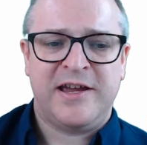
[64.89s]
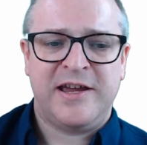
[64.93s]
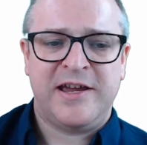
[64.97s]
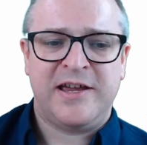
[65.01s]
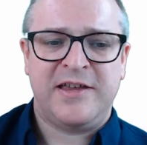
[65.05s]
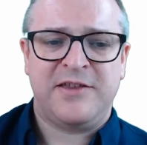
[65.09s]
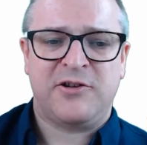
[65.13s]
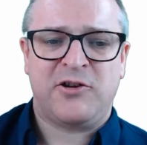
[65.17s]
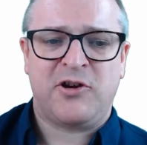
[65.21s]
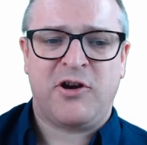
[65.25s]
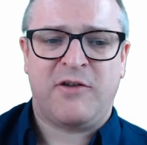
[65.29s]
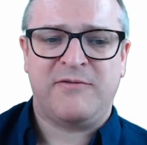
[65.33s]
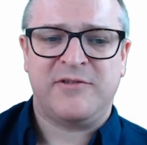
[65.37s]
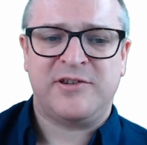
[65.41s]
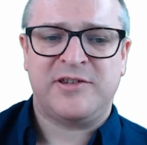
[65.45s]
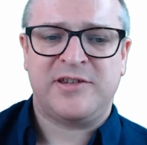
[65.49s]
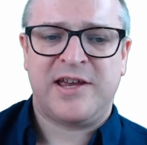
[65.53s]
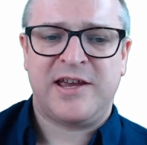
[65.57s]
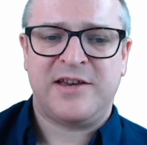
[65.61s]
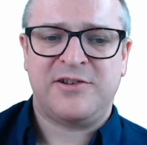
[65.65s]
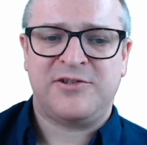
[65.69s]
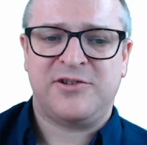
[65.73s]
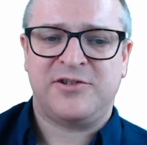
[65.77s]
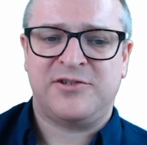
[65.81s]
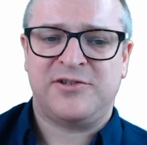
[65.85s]
In the
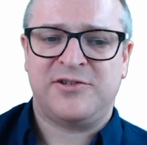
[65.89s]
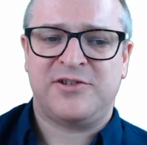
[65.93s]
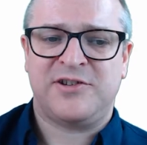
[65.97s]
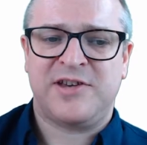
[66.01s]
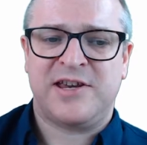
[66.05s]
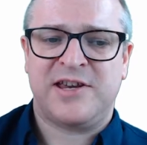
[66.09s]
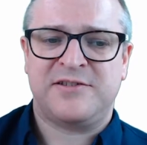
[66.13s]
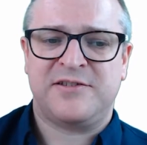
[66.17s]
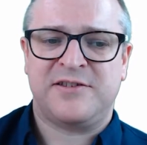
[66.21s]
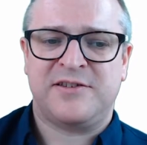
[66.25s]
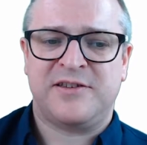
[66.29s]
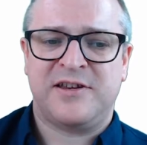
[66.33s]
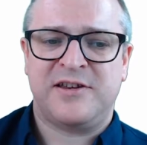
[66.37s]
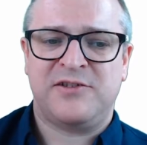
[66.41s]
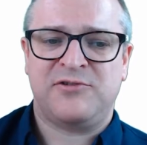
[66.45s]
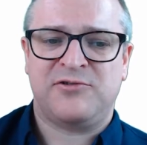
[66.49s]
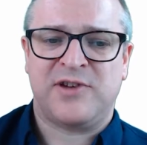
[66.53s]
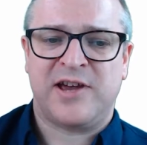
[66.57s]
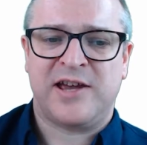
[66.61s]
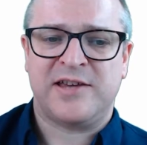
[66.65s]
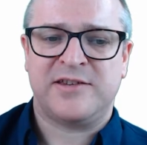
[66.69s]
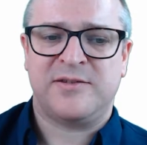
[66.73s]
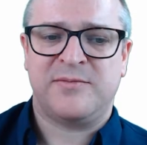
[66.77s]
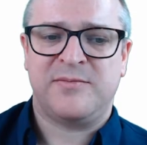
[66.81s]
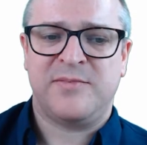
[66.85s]
conversation, it suggested that he
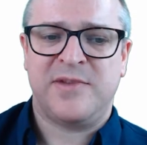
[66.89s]
tries